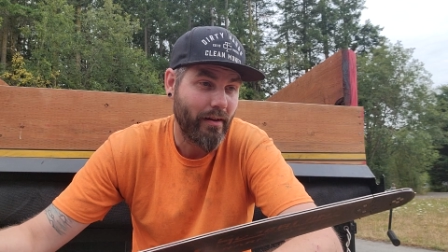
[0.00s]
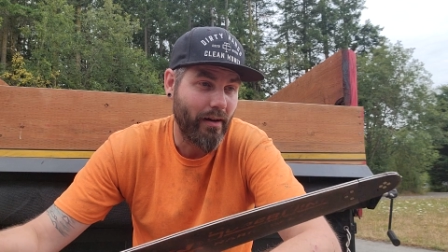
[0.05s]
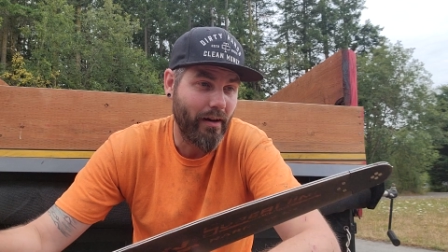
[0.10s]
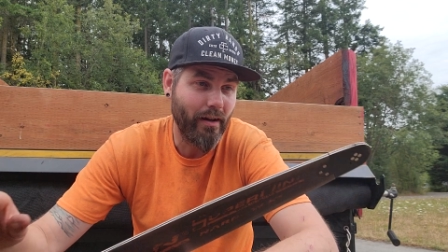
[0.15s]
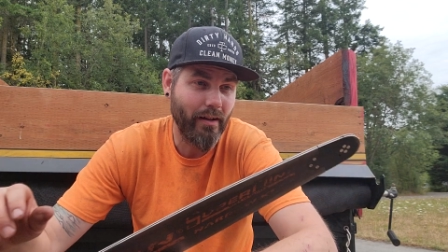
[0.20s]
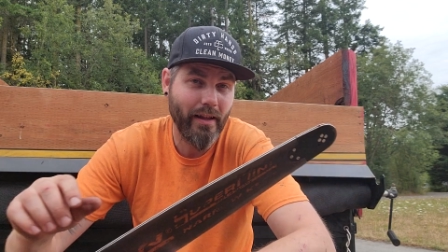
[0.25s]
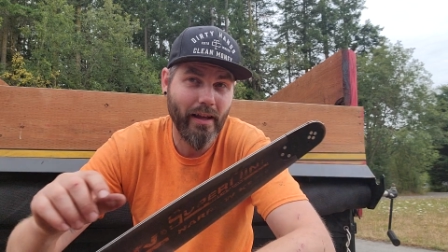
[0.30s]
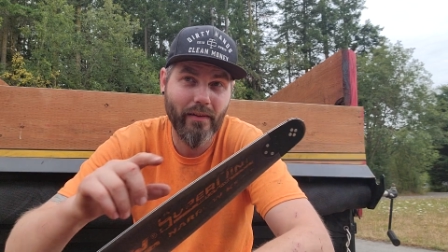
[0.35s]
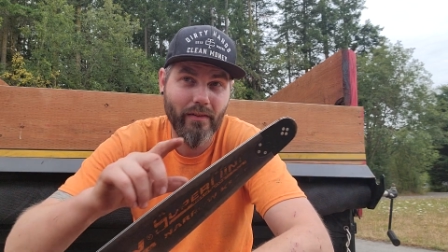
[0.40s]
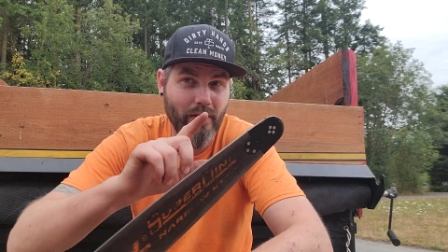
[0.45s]

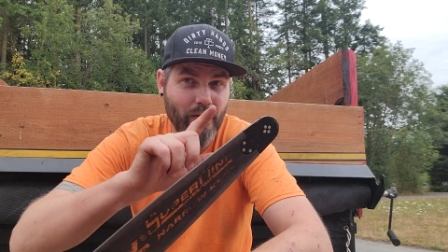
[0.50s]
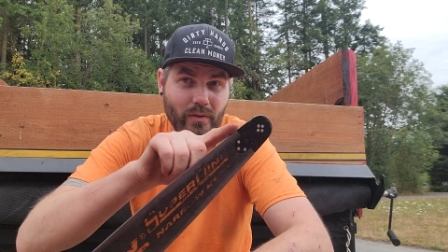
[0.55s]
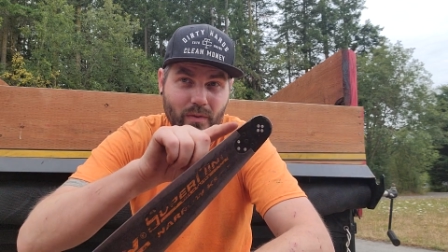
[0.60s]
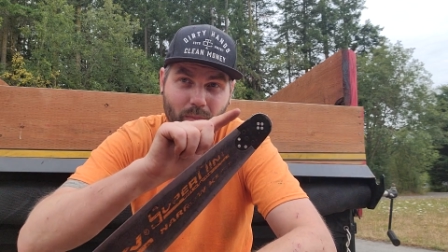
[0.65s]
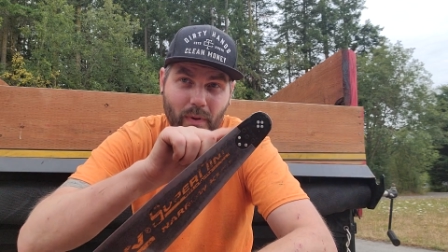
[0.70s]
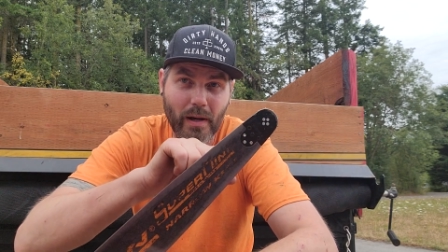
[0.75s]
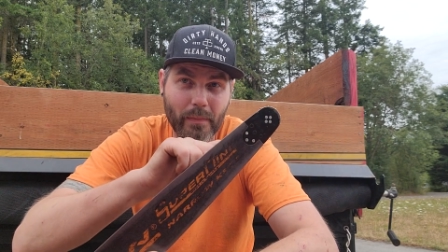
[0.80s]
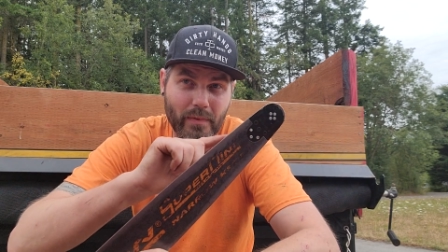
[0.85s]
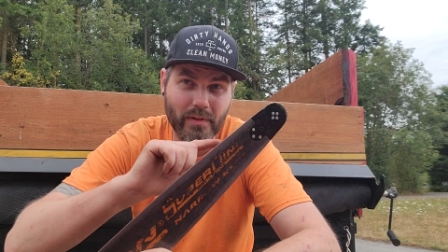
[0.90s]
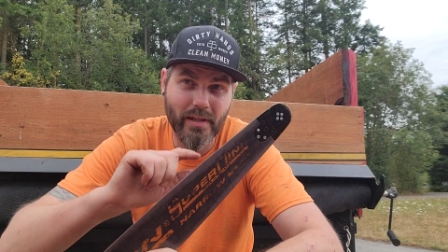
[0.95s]
all I have to do is
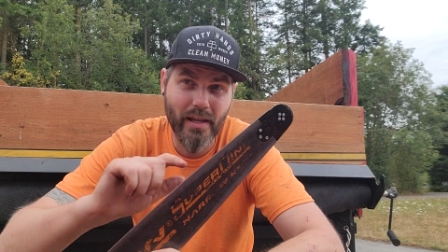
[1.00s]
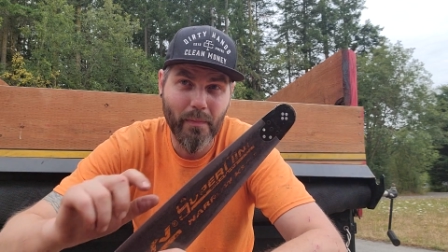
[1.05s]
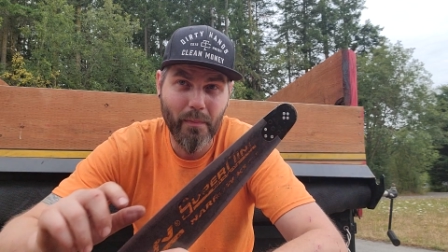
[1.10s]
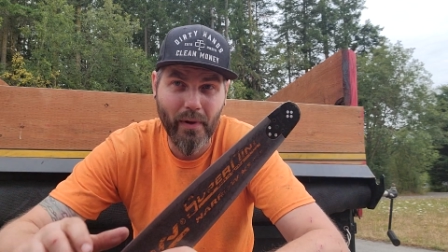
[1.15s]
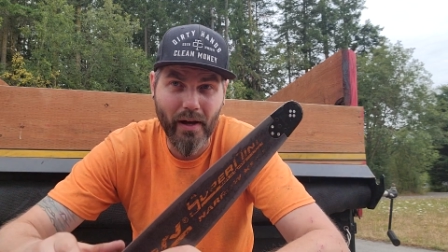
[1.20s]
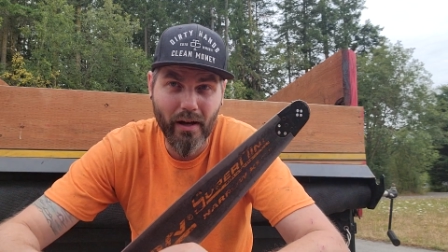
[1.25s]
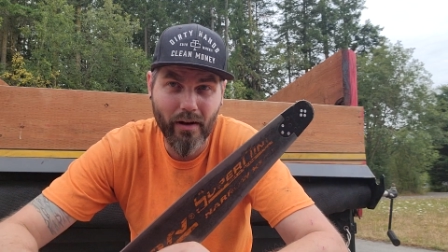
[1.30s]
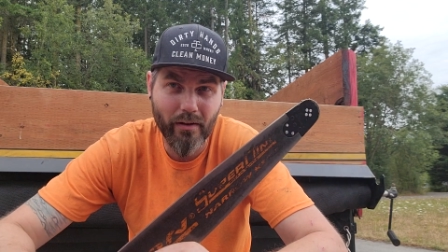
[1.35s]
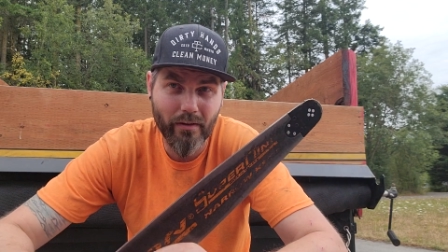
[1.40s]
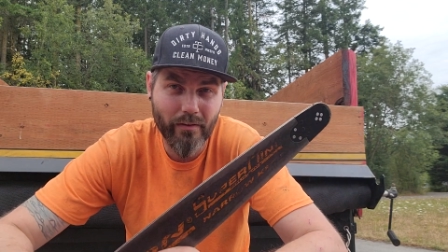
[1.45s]
pop the tip
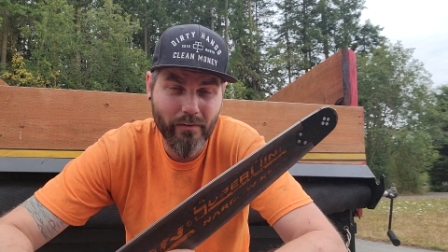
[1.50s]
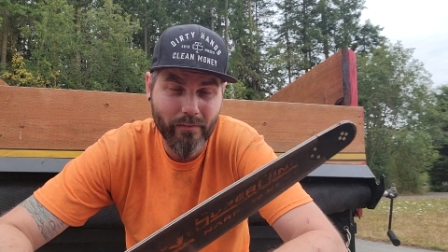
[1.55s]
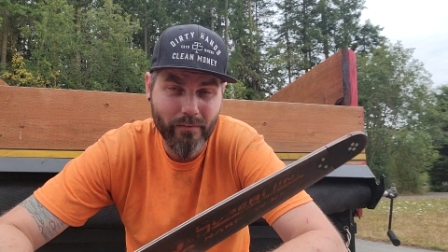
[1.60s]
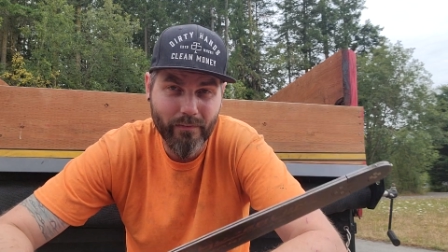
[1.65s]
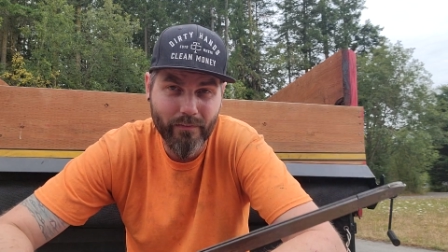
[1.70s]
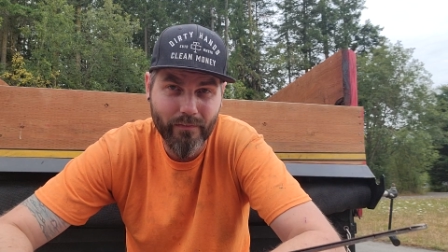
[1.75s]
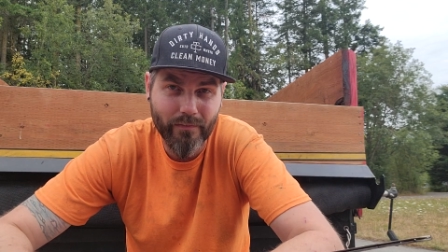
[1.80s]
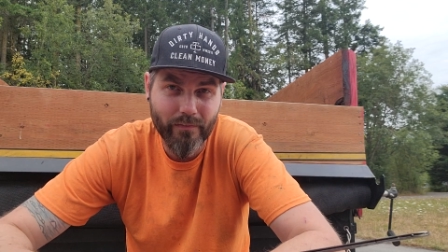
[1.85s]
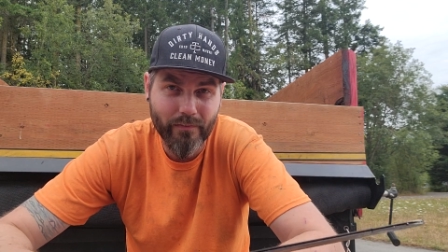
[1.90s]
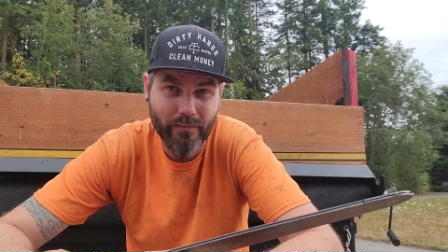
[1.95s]
out
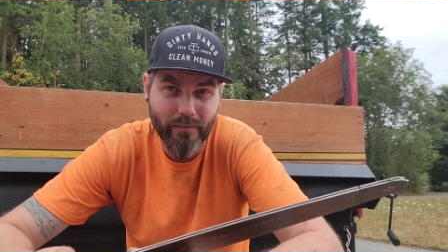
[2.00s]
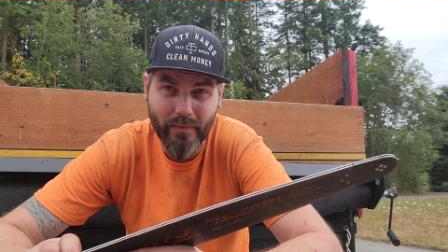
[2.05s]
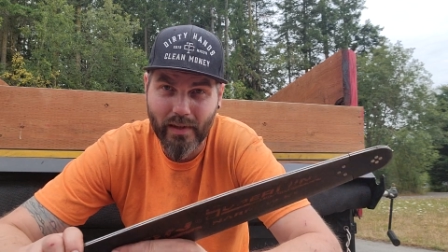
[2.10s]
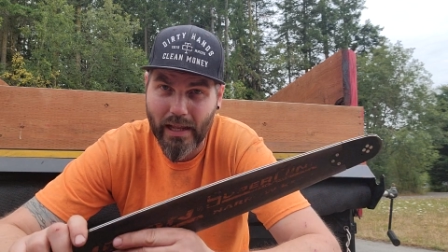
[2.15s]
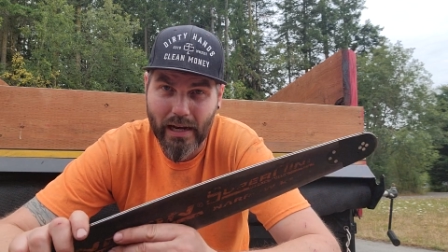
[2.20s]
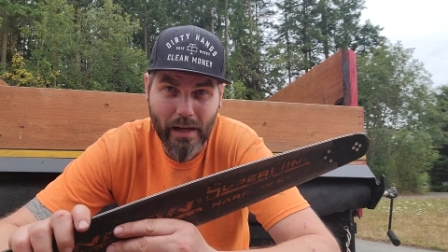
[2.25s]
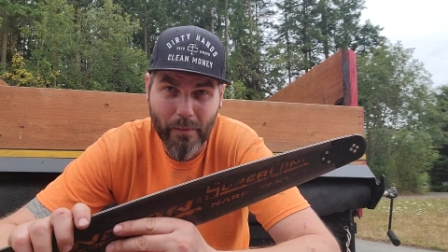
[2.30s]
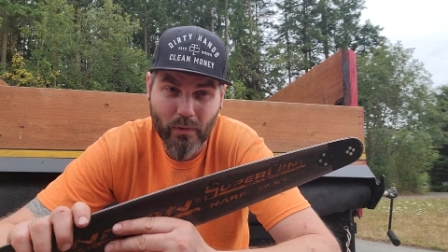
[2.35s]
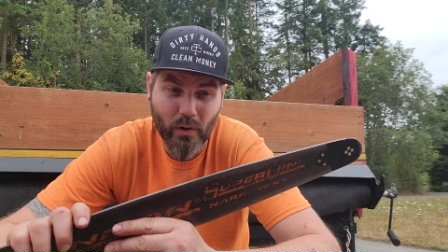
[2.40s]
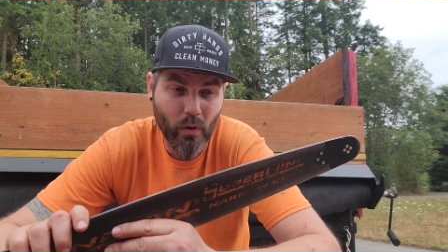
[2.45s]

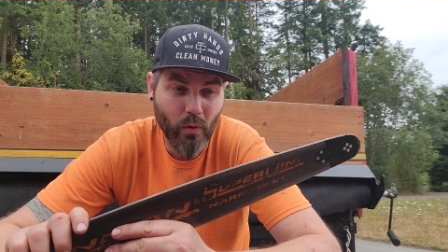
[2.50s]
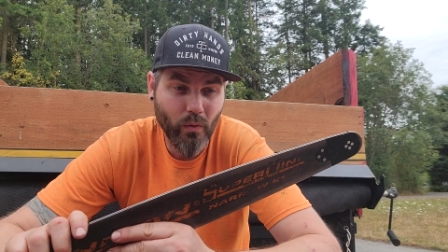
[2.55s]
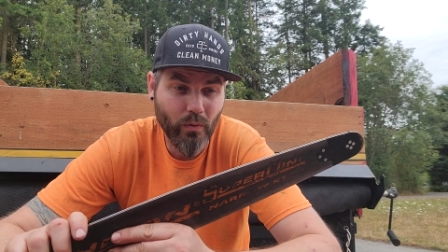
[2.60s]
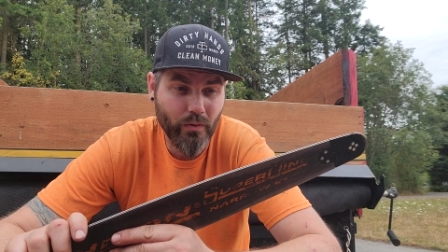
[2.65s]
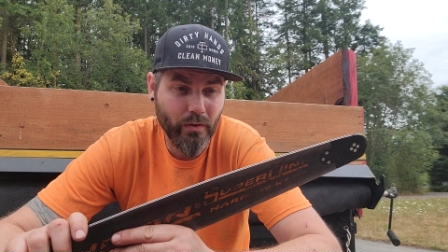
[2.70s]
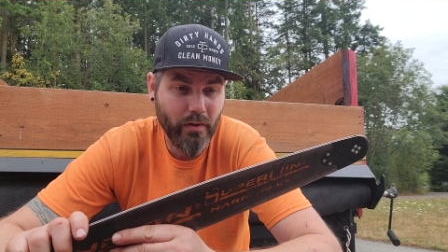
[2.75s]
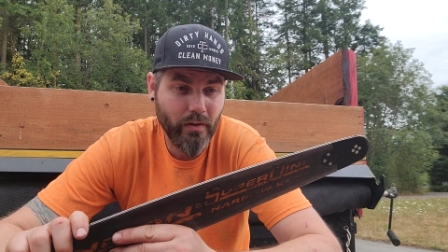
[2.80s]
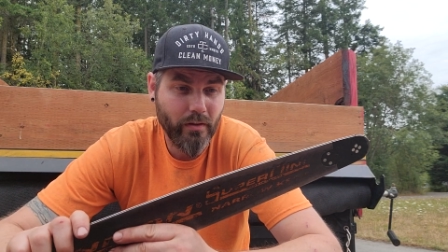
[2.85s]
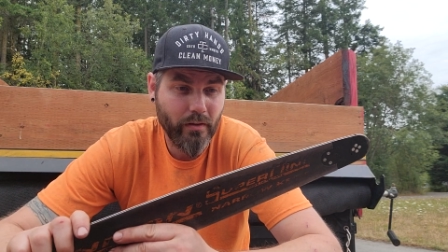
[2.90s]
and I'm golden.